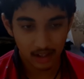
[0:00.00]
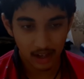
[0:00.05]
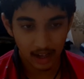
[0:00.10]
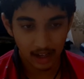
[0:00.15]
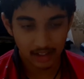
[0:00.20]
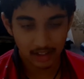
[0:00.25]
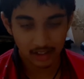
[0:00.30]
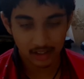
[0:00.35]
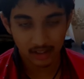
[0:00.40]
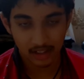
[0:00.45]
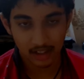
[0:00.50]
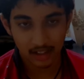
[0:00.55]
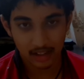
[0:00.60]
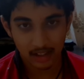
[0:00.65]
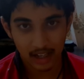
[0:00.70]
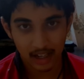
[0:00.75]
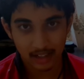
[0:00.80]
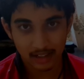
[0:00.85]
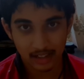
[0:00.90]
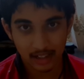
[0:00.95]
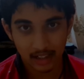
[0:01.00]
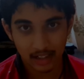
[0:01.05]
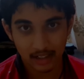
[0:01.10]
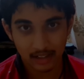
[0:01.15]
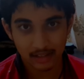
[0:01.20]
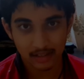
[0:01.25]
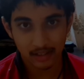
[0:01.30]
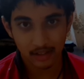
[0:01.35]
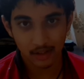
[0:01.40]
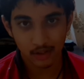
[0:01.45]
didn't like
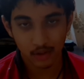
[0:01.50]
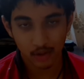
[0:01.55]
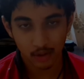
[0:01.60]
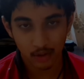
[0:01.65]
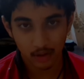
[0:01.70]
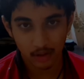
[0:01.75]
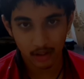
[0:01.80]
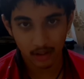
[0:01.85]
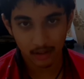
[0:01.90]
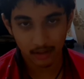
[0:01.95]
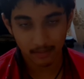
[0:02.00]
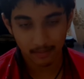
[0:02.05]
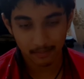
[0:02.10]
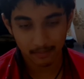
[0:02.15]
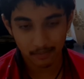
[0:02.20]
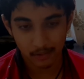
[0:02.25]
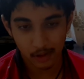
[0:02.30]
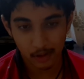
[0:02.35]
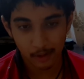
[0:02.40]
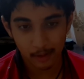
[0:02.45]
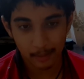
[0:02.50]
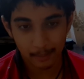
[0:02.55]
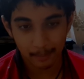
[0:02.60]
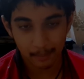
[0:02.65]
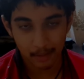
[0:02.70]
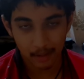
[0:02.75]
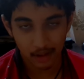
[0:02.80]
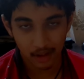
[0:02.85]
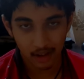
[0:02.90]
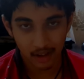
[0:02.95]
that there's no human
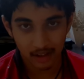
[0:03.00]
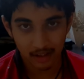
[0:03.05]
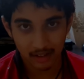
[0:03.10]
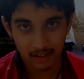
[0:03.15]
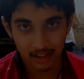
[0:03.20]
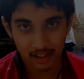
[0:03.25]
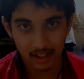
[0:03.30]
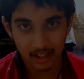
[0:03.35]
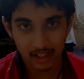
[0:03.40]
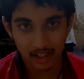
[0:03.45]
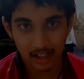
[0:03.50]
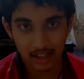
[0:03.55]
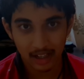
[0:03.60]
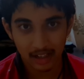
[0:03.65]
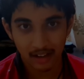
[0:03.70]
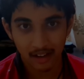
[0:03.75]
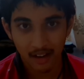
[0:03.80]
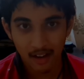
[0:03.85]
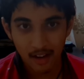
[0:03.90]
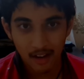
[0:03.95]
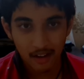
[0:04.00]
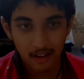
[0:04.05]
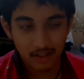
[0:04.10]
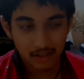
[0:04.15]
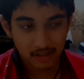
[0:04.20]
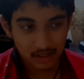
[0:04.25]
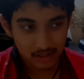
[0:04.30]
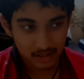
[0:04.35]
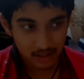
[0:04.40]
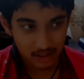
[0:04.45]
plot really, and it
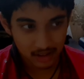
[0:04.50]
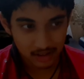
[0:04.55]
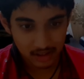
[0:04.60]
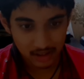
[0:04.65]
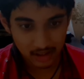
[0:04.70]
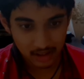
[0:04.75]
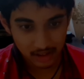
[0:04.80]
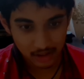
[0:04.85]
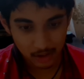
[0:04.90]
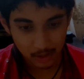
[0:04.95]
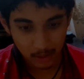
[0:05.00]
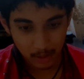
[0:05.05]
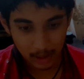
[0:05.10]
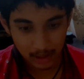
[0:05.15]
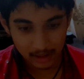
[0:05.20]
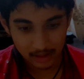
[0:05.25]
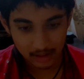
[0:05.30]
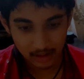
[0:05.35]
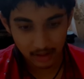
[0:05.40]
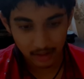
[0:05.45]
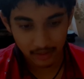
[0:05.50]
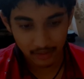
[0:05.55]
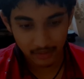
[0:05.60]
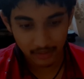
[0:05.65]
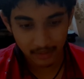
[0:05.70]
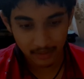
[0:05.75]
was just Godzilla destroying stuff.